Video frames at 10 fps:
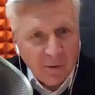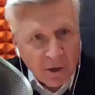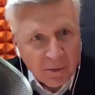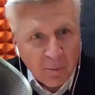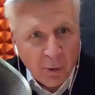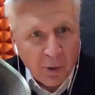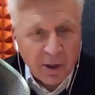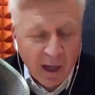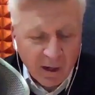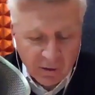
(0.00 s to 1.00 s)
just push
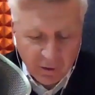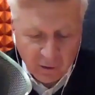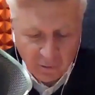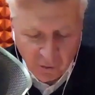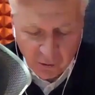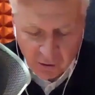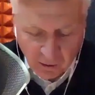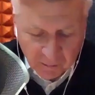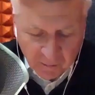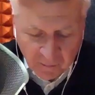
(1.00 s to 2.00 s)
out into the
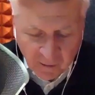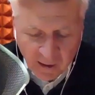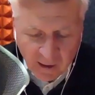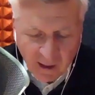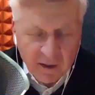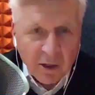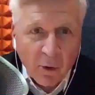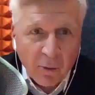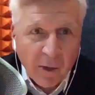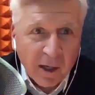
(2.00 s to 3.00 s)
future. And so
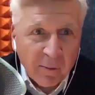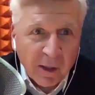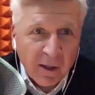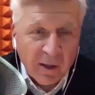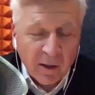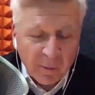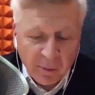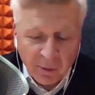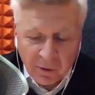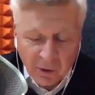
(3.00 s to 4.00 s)
we're recommending that
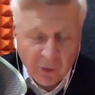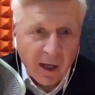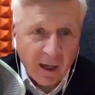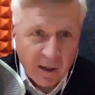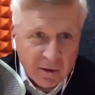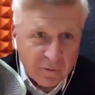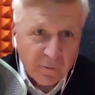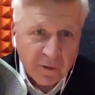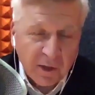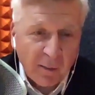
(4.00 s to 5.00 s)
people do that as
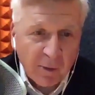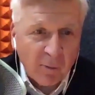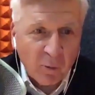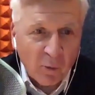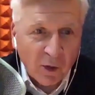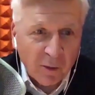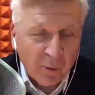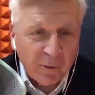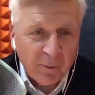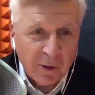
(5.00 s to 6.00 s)
step number one.
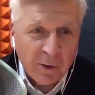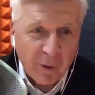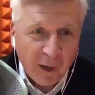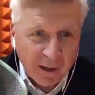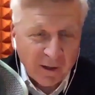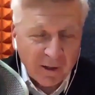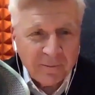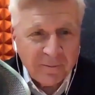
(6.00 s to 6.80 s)
Put the brake on.